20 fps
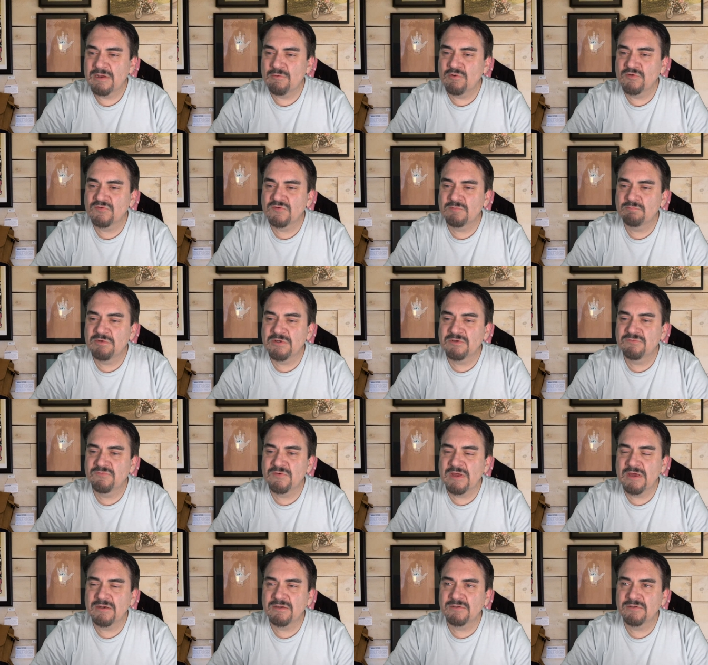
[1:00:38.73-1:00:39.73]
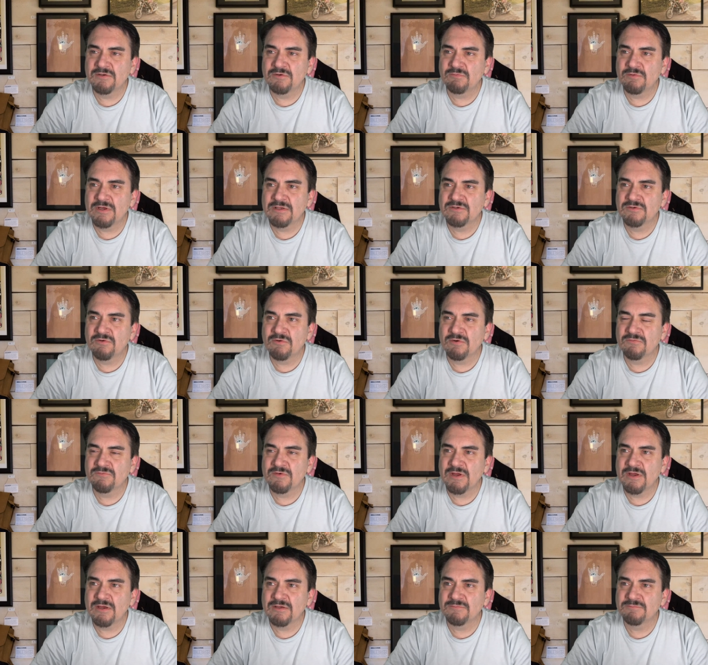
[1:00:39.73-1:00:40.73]
I wasn't a big fan of Little Red
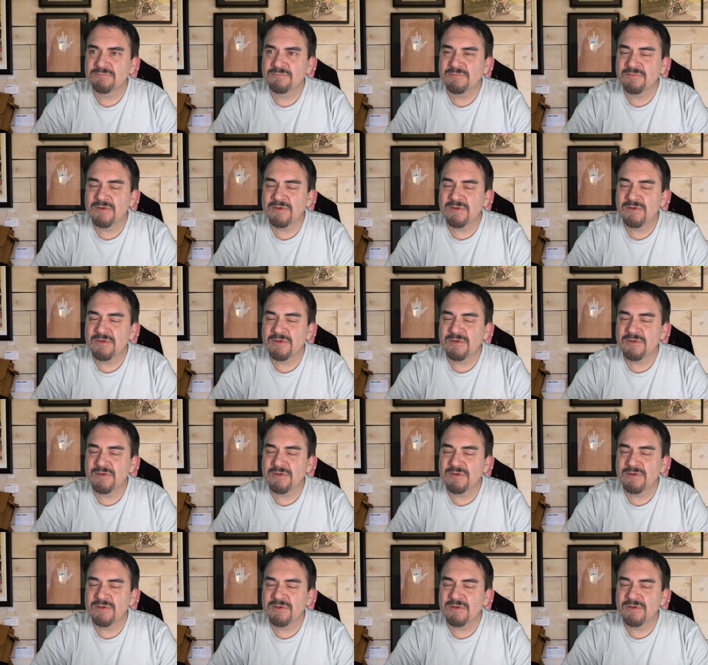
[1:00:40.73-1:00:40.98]
Corvette.